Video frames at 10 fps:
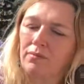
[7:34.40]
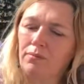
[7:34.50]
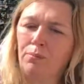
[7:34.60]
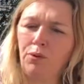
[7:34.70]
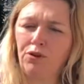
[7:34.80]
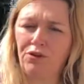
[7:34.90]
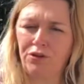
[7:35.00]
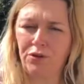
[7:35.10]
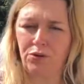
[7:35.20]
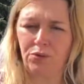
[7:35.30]
pull
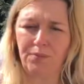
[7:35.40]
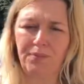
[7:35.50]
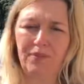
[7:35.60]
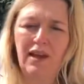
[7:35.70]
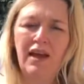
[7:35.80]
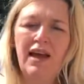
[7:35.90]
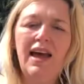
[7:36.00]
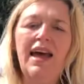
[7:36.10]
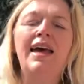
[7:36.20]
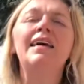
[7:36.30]
through.
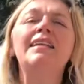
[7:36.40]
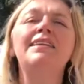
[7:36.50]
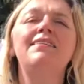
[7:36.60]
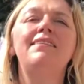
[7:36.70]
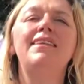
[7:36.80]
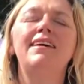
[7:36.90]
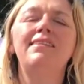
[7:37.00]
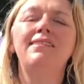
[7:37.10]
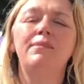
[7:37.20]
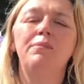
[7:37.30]
Earnestness,
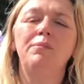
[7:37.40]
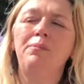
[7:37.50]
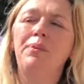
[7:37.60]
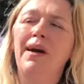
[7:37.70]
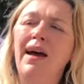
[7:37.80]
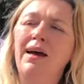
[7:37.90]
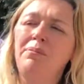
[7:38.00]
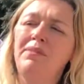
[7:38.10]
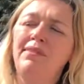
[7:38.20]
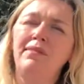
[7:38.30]

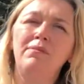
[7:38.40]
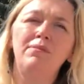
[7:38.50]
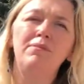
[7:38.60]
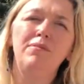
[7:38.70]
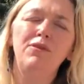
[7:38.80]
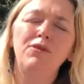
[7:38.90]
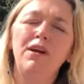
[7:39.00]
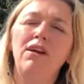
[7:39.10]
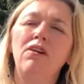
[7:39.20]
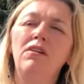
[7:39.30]
perhaps you
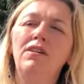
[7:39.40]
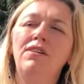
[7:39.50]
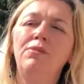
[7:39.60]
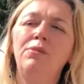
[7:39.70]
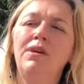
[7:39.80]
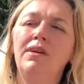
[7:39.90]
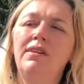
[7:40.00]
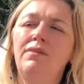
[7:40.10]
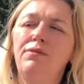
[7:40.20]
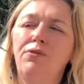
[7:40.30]
recall this word
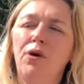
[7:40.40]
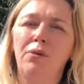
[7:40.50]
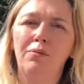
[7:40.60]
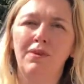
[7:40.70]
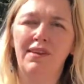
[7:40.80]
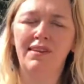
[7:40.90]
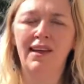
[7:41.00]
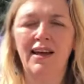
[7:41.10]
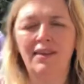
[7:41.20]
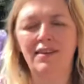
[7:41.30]
from the
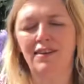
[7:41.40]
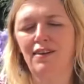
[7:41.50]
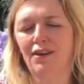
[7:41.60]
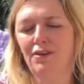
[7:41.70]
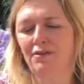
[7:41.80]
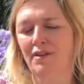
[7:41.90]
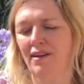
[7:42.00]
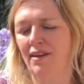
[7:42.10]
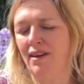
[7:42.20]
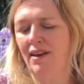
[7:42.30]
title of a
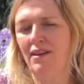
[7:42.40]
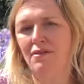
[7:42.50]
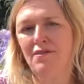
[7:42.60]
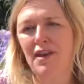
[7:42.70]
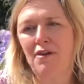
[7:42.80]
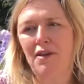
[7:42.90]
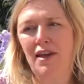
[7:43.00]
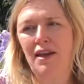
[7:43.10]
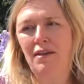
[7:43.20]
very